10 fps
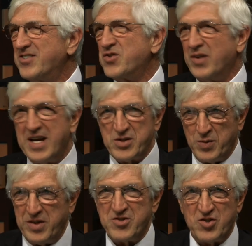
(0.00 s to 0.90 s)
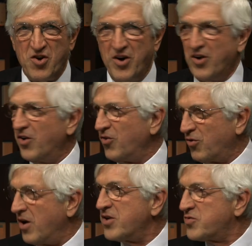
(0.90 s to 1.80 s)
so that's where the song
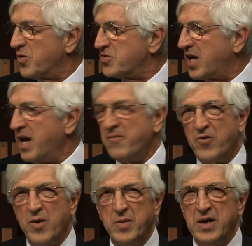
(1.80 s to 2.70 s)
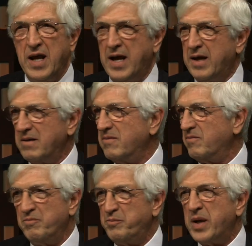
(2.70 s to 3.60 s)
Crossroads came from, and
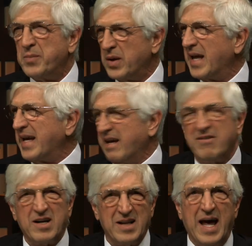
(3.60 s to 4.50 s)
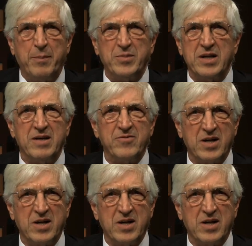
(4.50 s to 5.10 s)
people like Eric Clapton have